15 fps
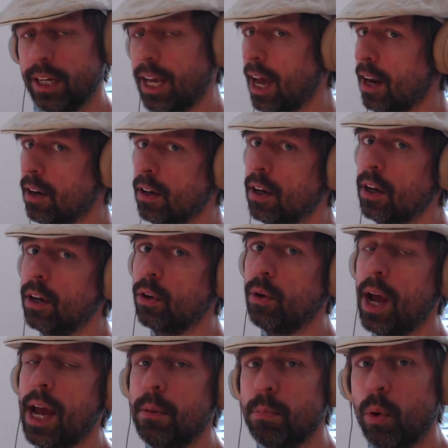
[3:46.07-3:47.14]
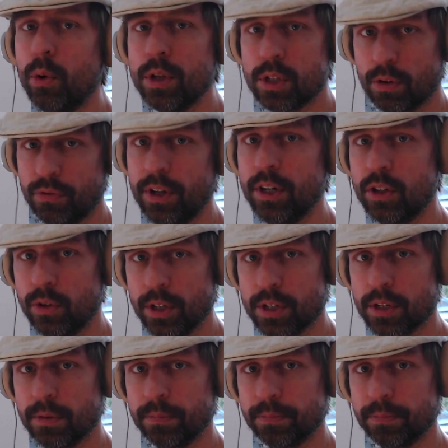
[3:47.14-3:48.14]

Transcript: can create points of interest.